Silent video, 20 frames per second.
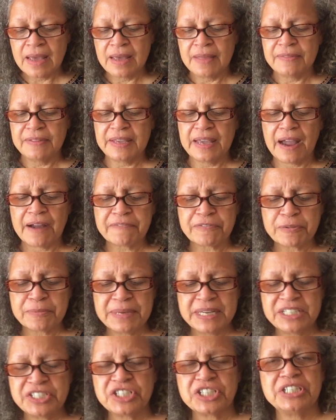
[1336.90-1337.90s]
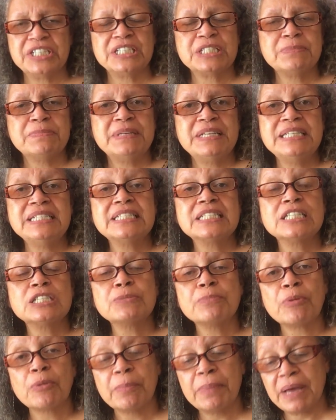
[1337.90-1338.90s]
The affirmation is peace is
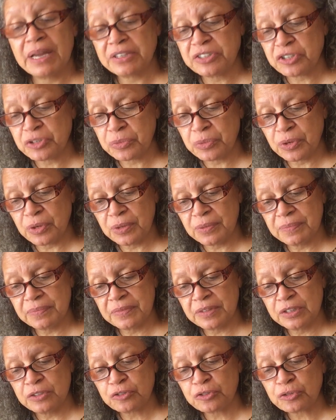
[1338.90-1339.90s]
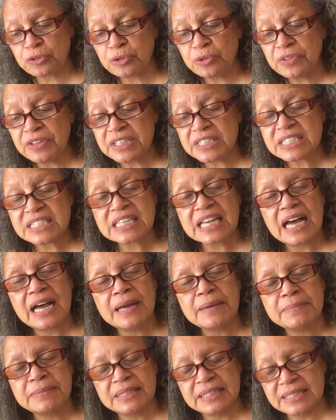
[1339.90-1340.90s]
perpetual. Truth is
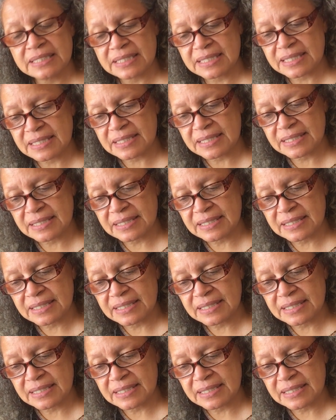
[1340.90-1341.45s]
timeless.